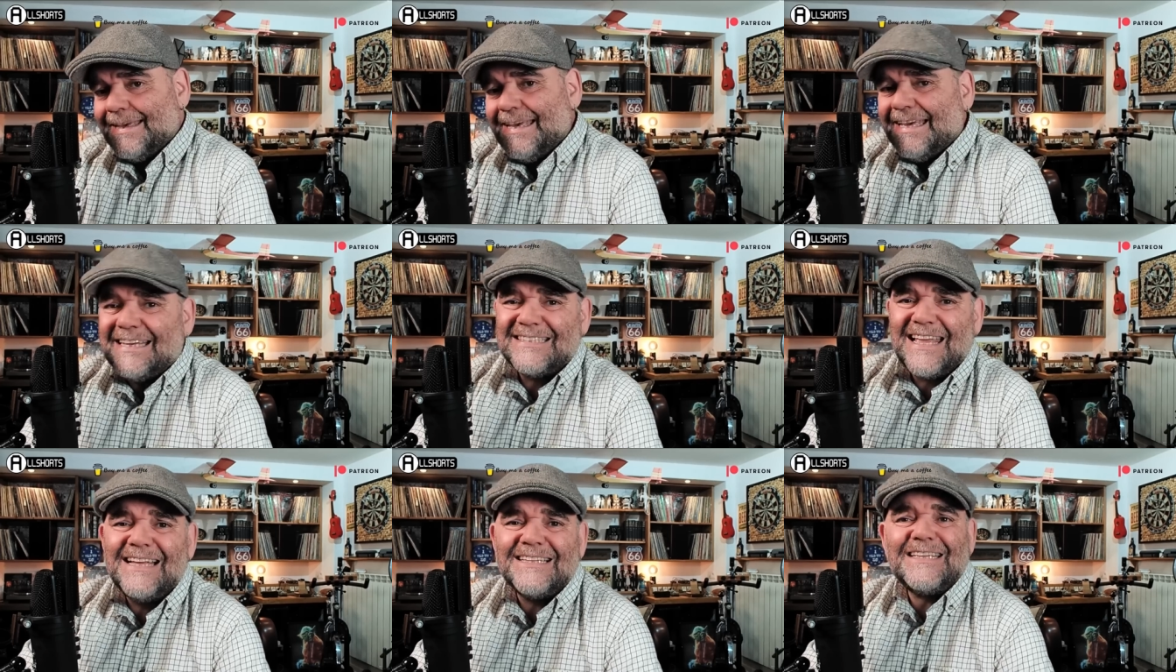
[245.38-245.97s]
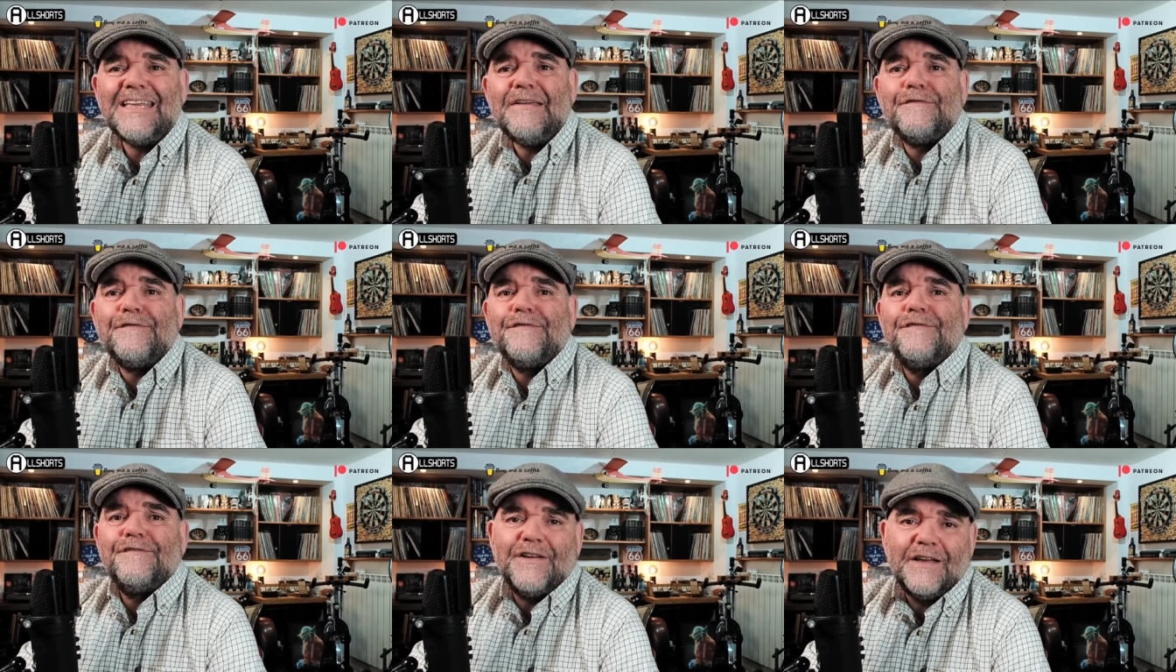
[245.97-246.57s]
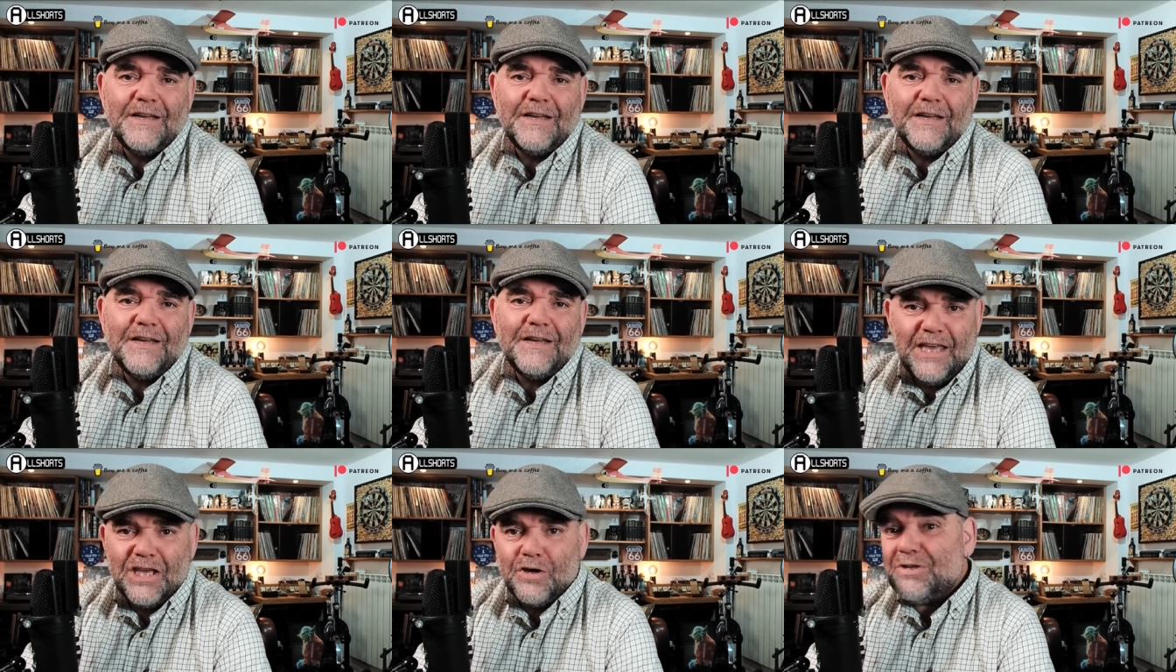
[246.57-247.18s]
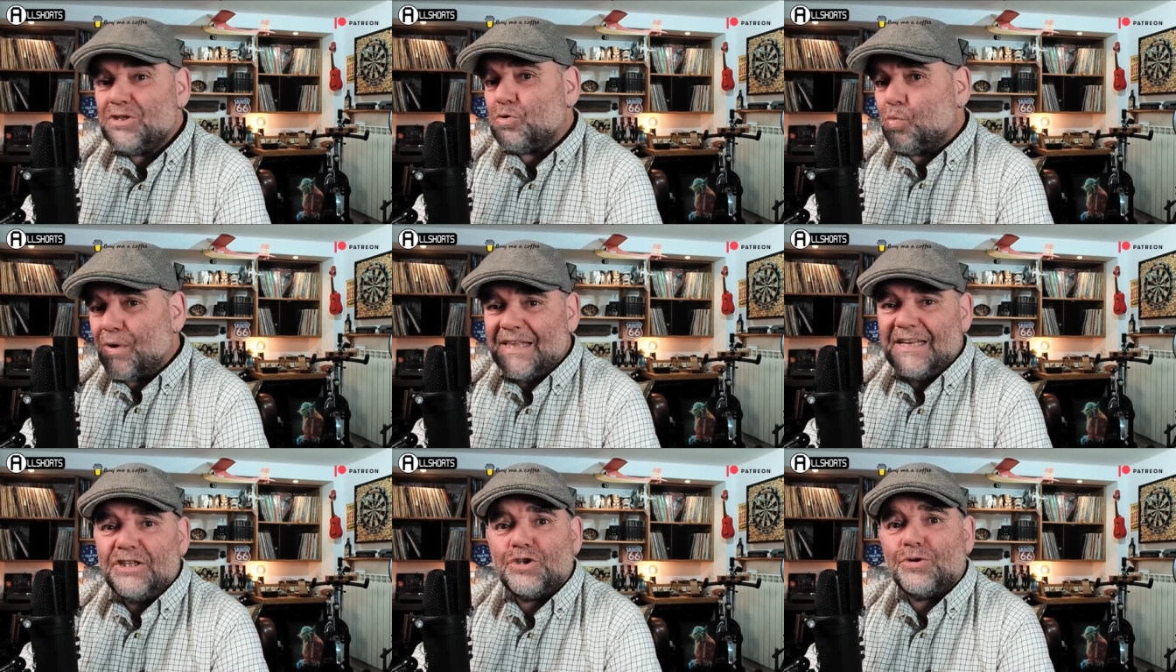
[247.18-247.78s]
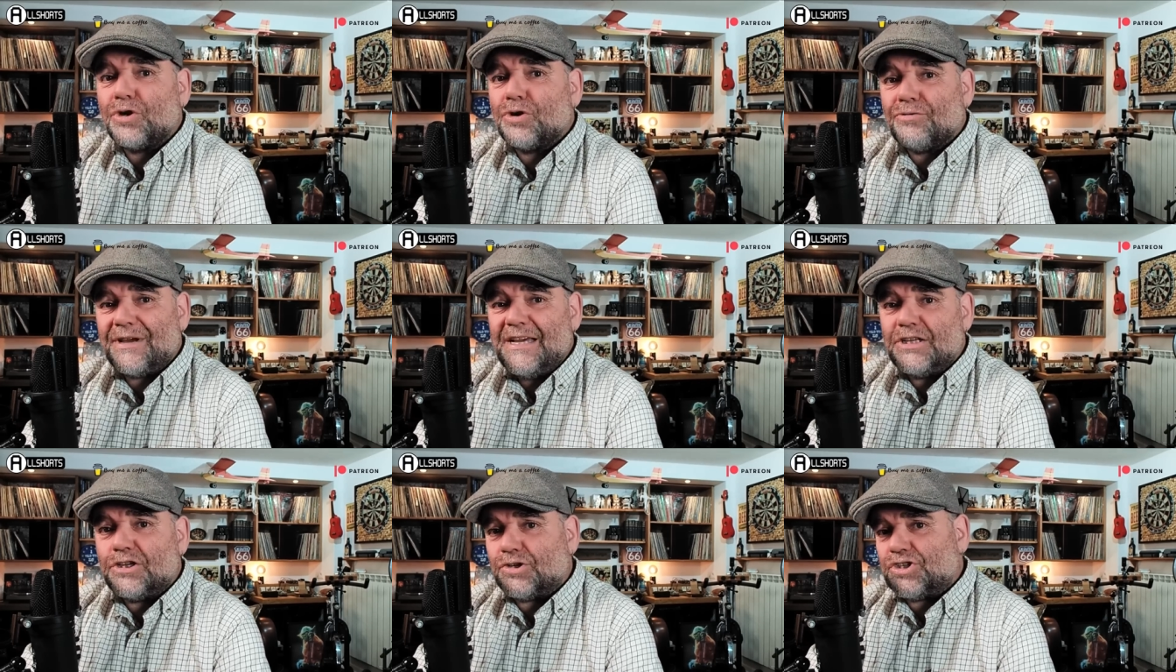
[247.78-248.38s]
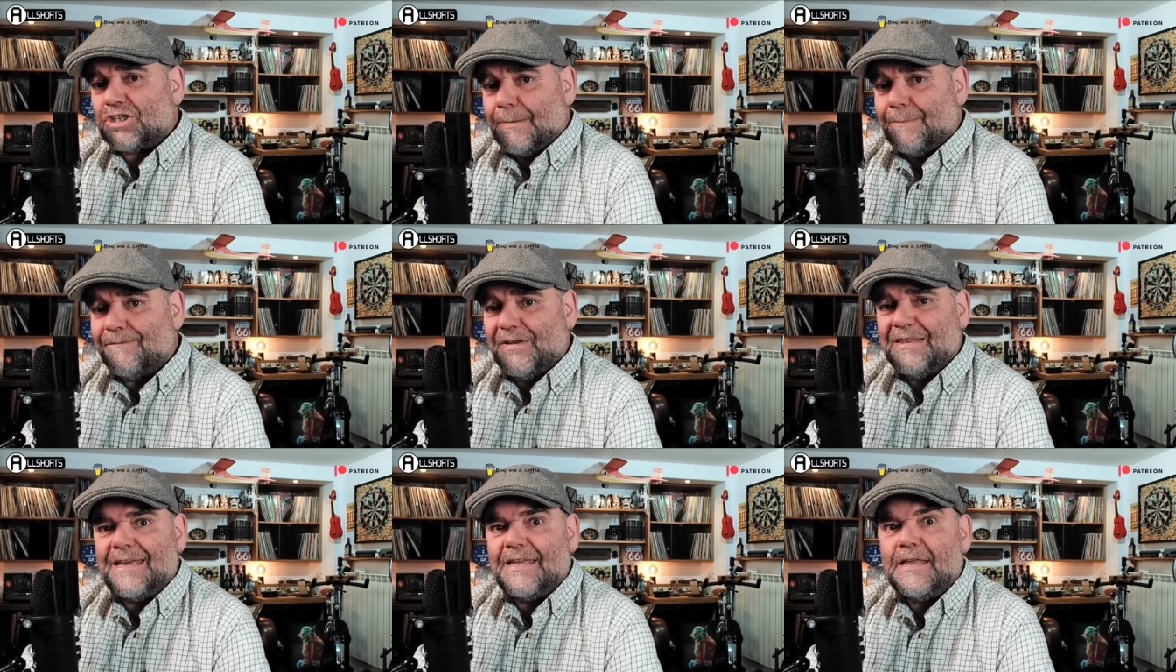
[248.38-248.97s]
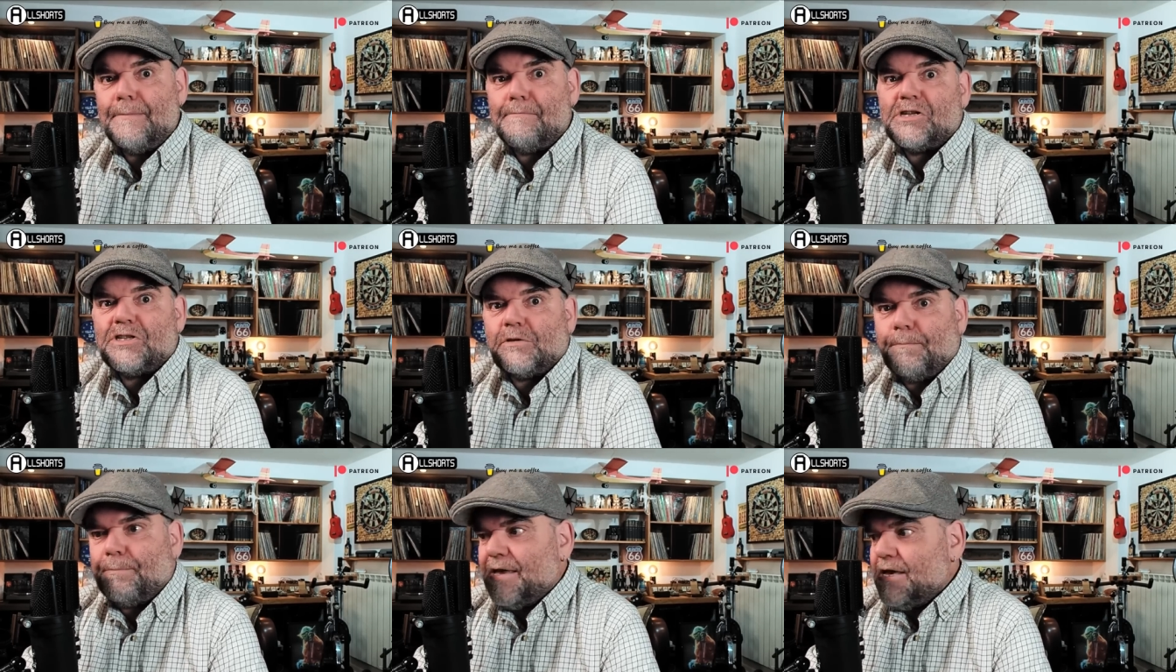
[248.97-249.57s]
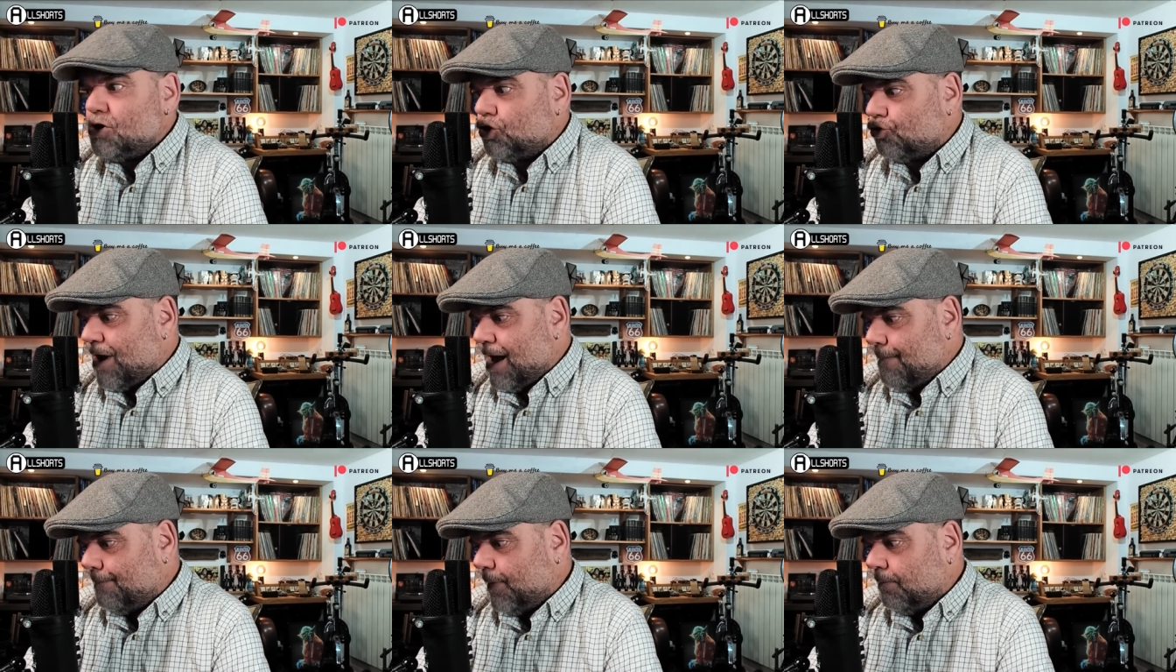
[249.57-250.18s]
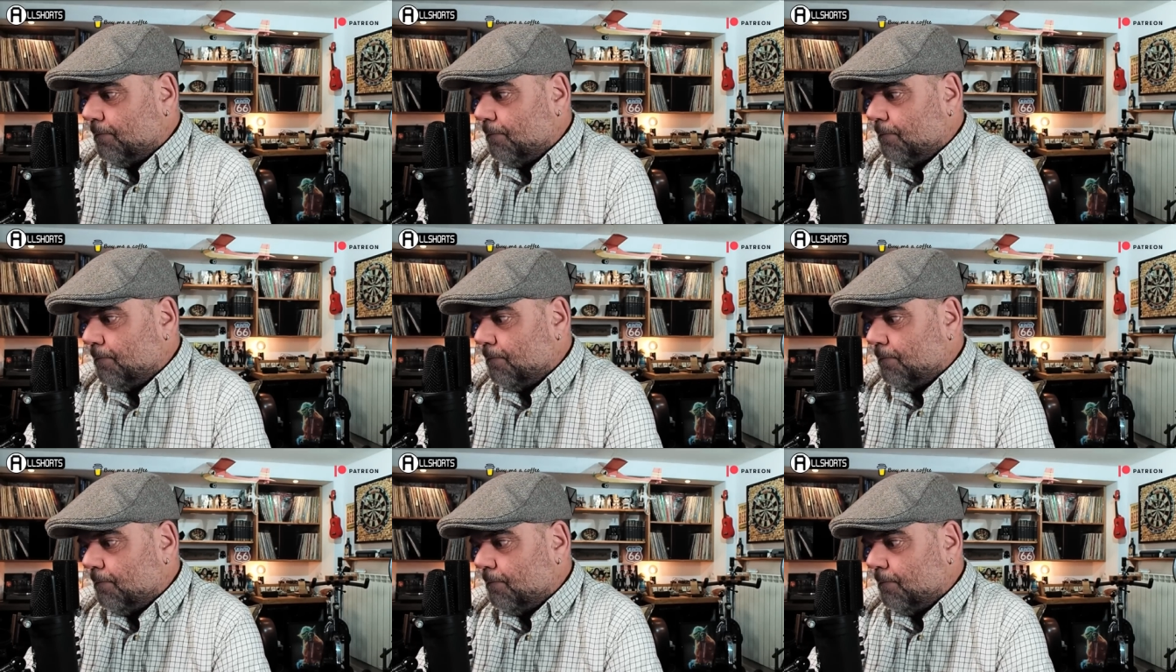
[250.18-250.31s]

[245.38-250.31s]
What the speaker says: is that if the EU is willing to agree to something, then it must be a trap.